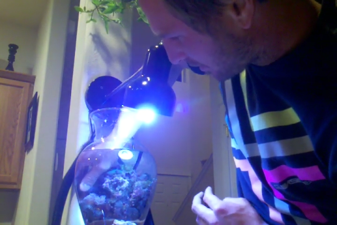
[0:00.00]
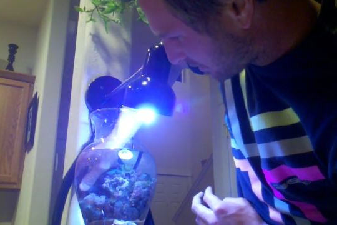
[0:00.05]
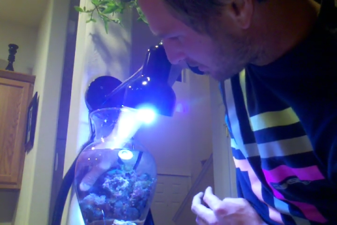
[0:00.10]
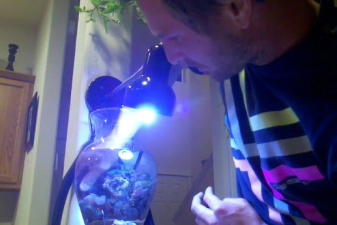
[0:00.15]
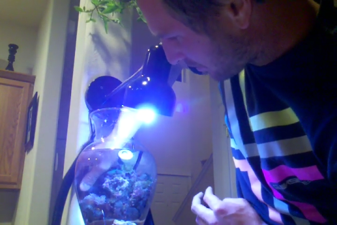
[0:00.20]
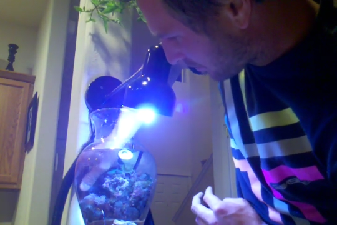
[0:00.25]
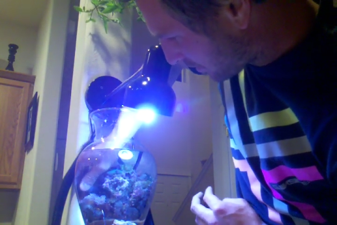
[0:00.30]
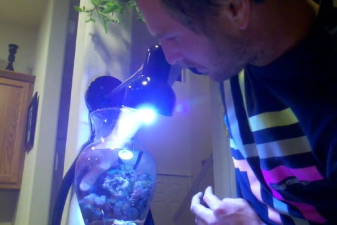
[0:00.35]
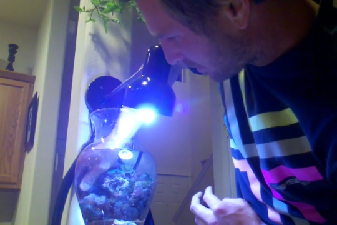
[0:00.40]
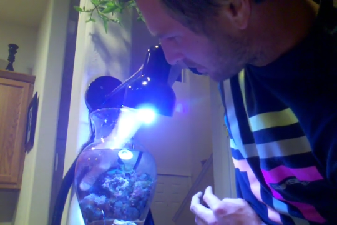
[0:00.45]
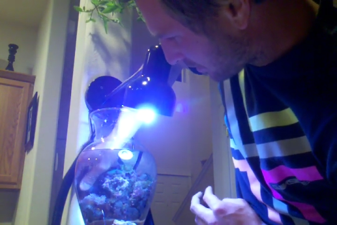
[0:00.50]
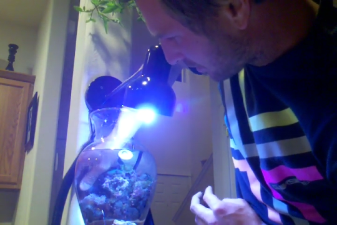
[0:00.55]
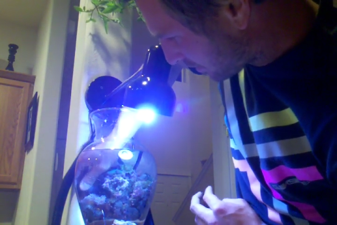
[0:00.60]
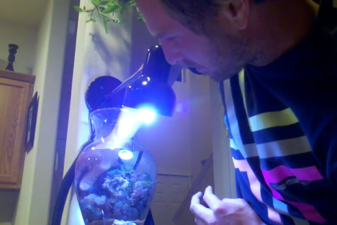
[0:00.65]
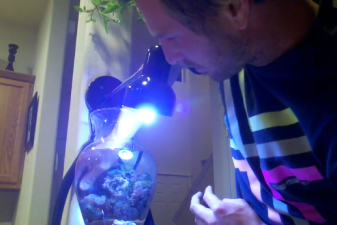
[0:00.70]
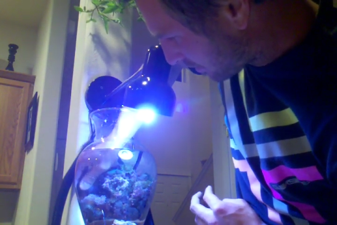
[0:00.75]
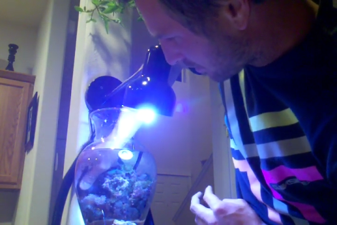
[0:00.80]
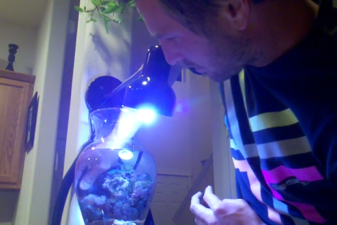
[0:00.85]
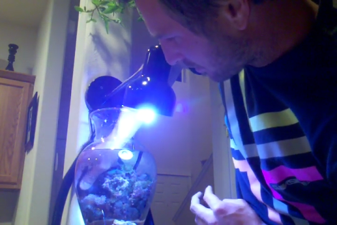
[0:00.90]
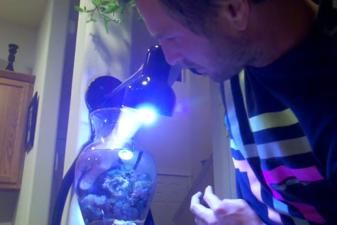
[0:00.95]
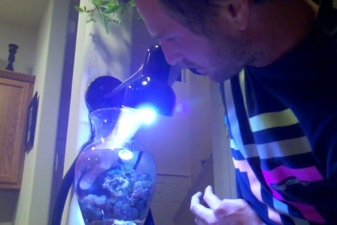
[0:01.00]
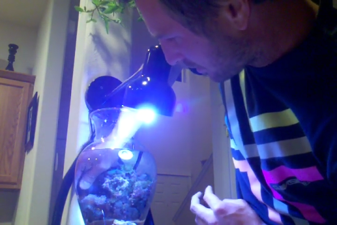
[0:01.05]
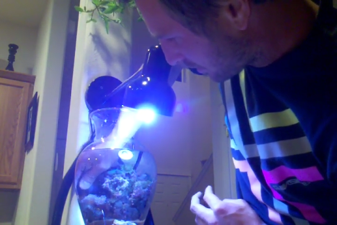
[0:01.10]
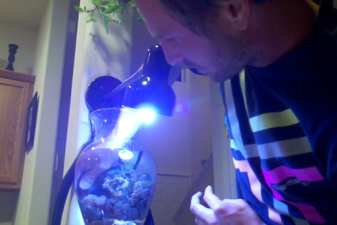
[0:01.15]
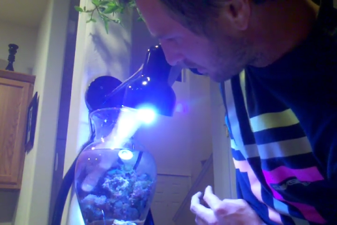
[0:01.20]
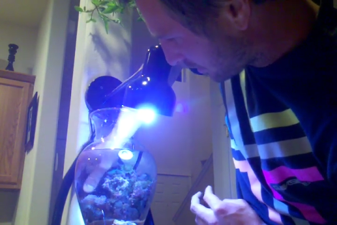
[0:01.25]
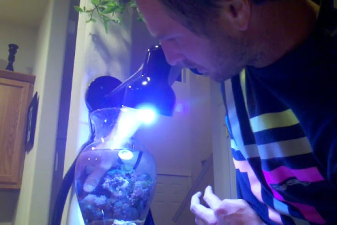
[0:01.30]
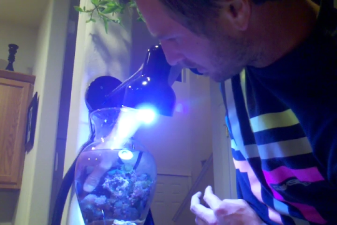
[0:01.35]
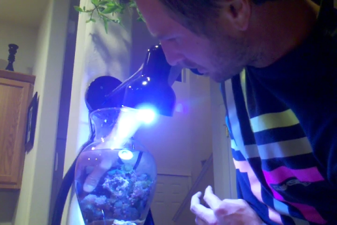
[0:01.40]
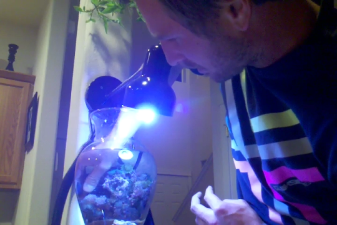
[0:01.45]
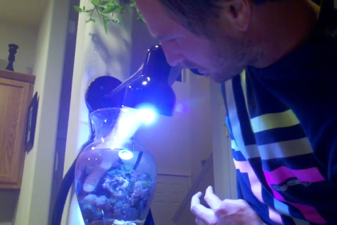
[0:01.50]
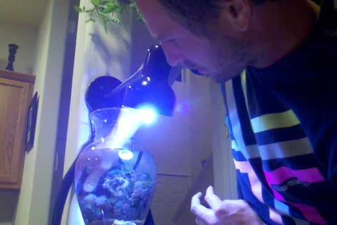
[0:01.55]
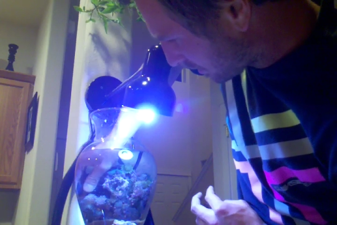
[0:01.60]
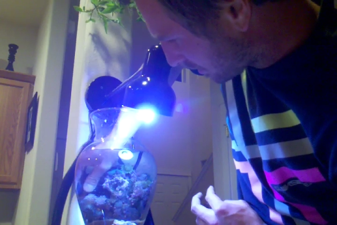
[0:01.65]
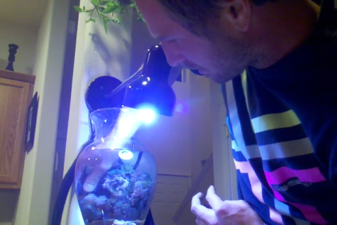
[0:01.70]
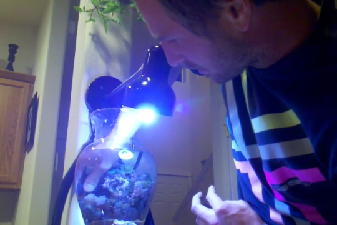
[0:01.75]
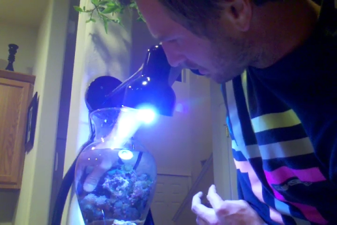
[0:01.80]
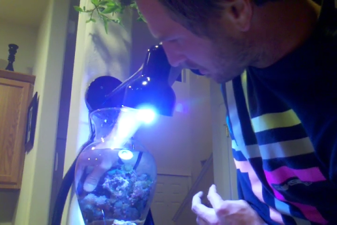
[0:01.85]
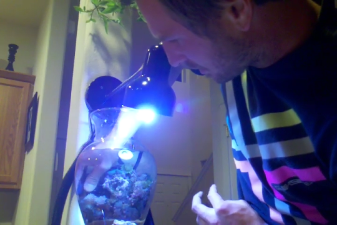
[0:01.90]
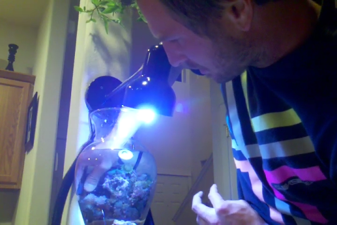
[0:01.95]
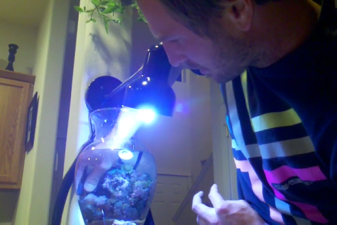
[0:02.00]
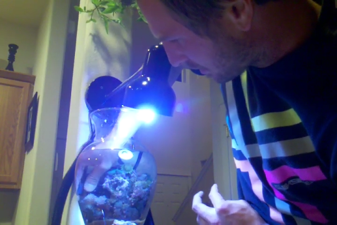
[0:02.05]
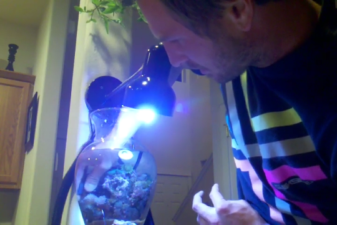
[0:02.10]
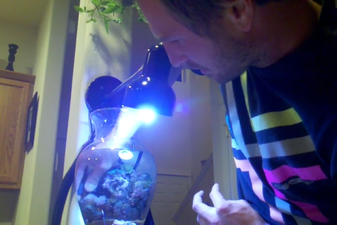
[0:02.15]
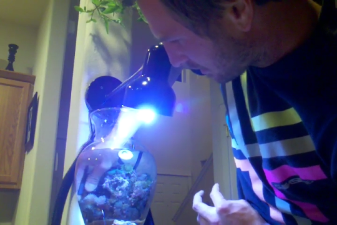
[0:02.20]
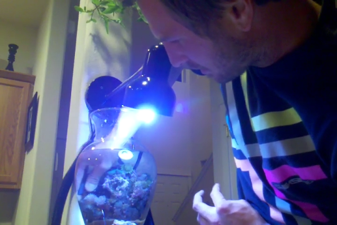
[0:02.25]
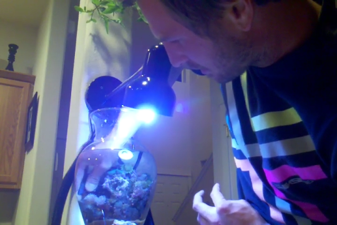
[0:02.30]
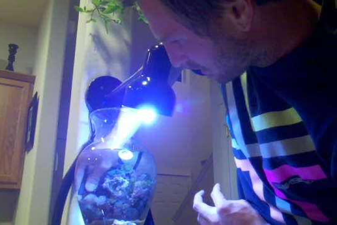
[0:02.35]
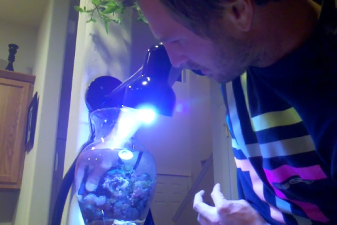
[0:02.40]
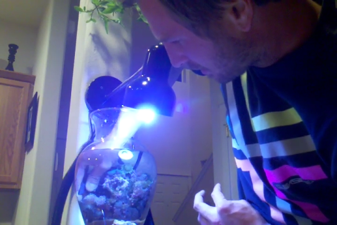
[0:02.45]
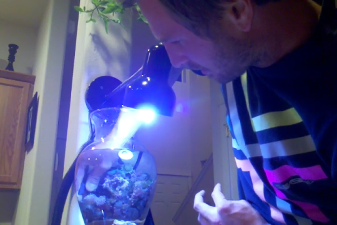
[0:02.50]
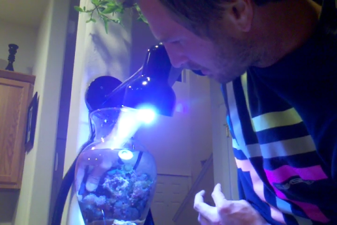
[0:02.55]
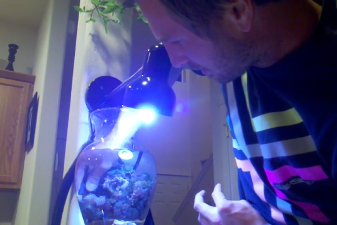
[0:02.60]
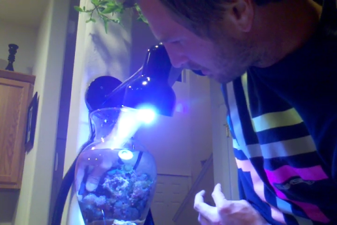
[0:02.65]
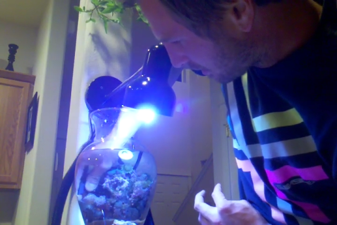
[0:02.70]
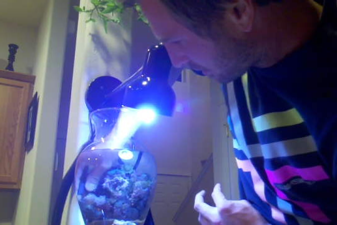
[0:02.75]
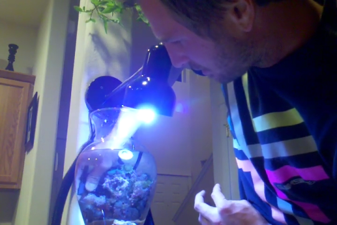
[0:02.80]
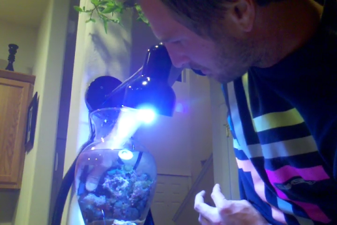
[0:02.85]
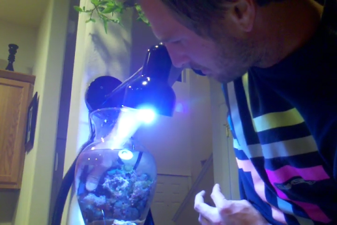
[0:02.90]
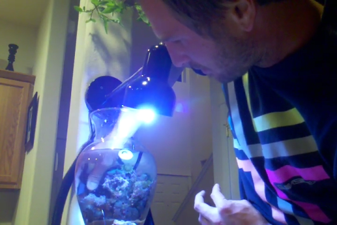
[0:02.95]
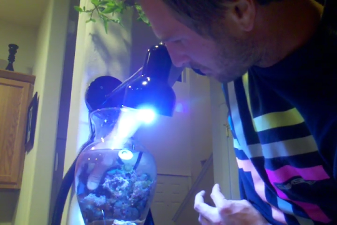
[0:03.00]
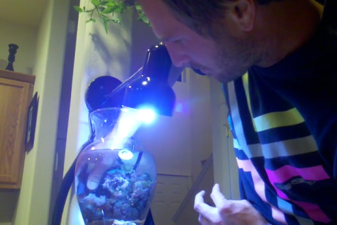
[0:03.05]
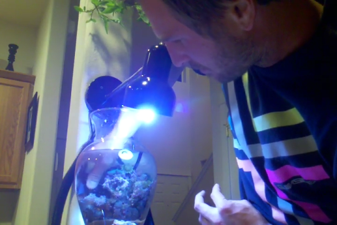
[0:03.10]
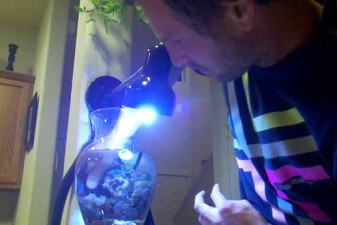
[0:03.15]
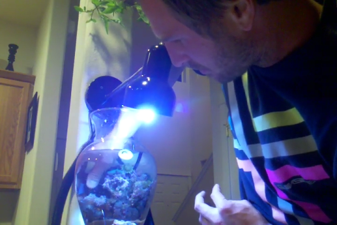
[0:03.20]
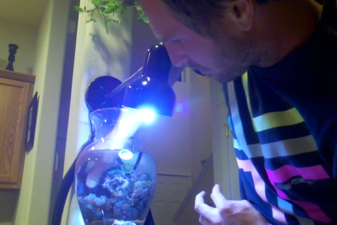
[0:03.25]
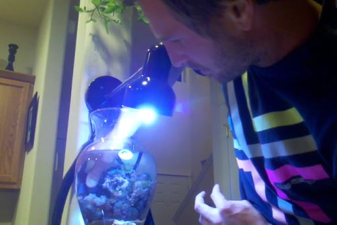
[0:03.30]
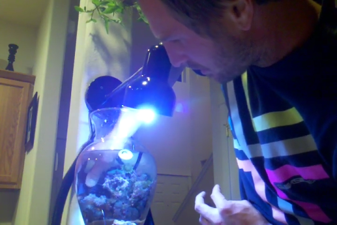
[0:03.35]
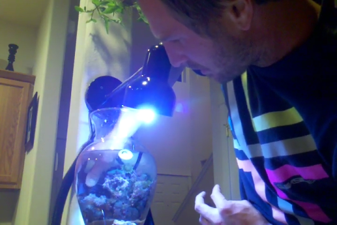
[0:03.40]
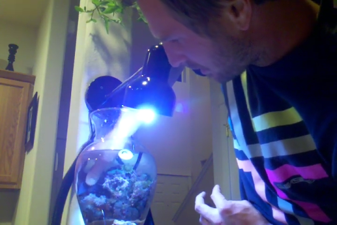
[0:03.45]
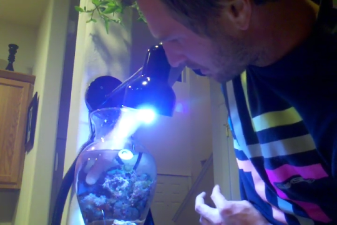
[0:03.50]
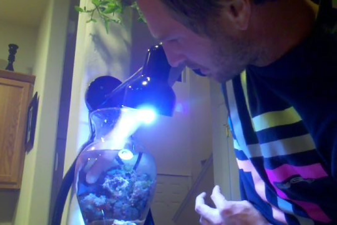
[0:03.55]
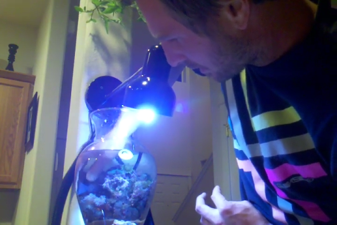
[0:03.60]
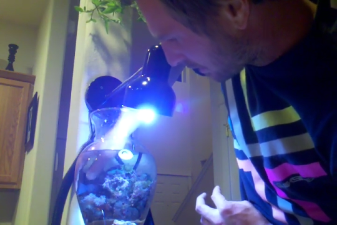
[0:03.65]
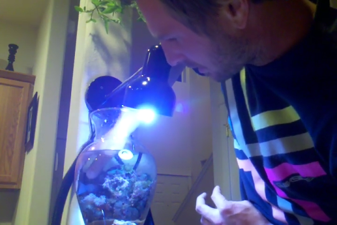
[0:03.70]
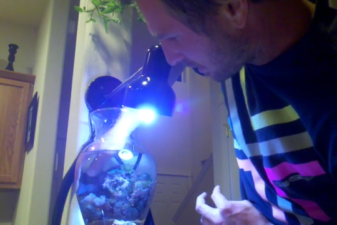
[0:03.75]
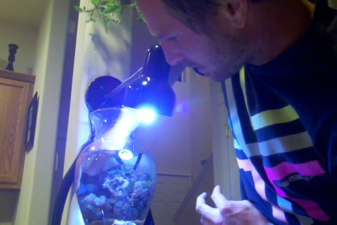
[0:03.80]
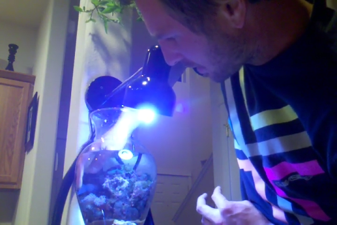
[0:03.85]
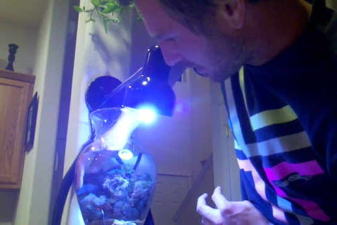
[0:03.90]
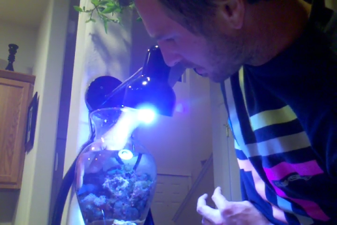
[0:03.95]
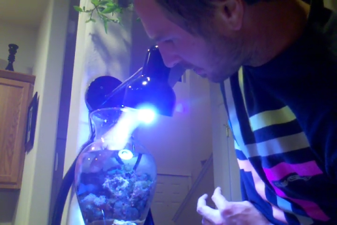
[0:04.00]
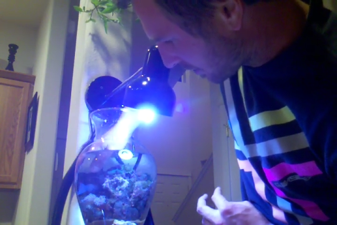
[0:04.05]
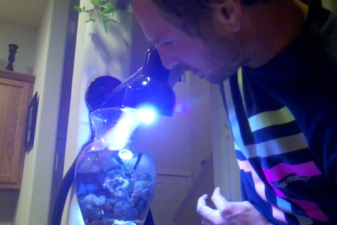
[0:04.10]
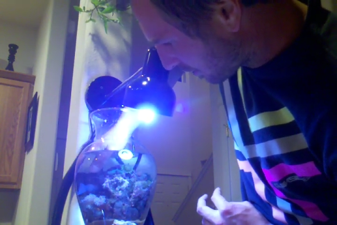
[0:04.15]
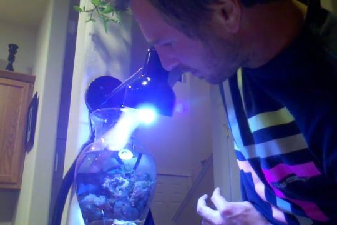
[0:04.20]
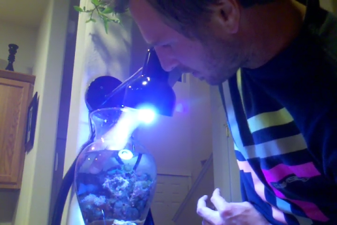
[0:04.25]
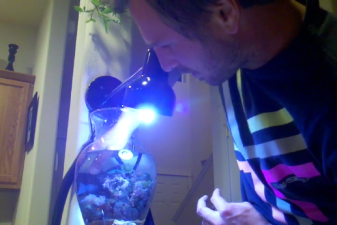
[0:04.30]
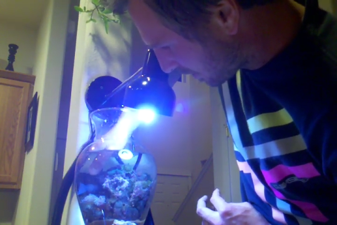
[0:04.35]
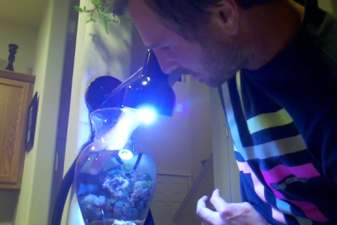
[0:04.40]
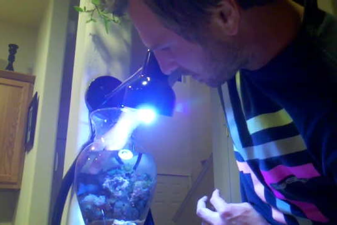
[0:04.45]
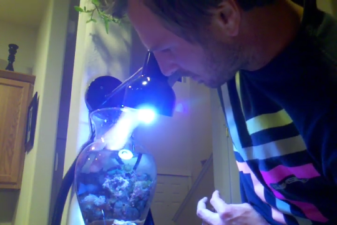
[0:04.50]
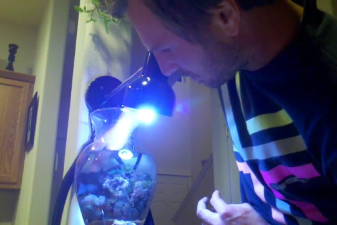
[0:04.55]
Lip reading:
No face is visible, so there are no lips to read.